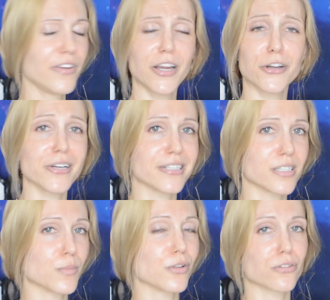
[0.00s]
very
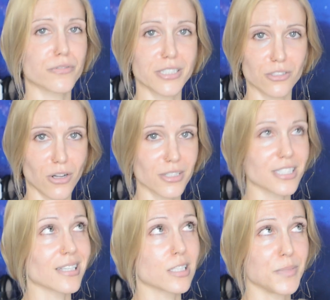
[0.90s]
similar
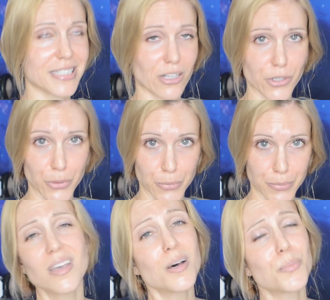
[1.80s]
results, let me tell
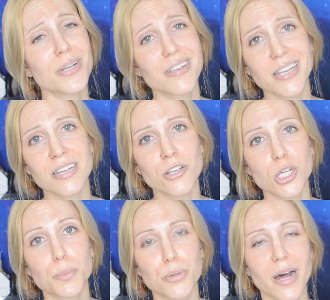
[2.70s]
you. But again,
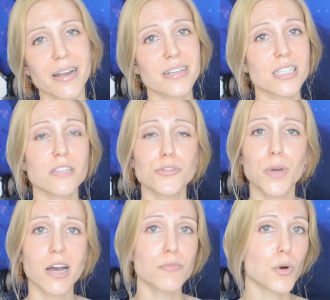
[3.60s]
good product, and if you
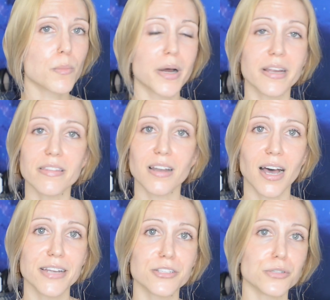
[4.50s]
have more money than
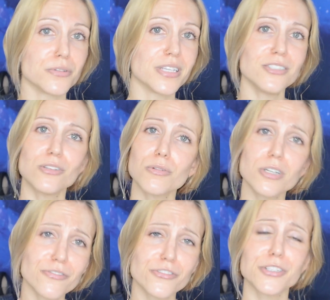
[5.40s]
I do, then you know,
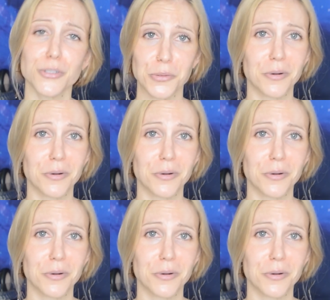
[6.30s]
good for you.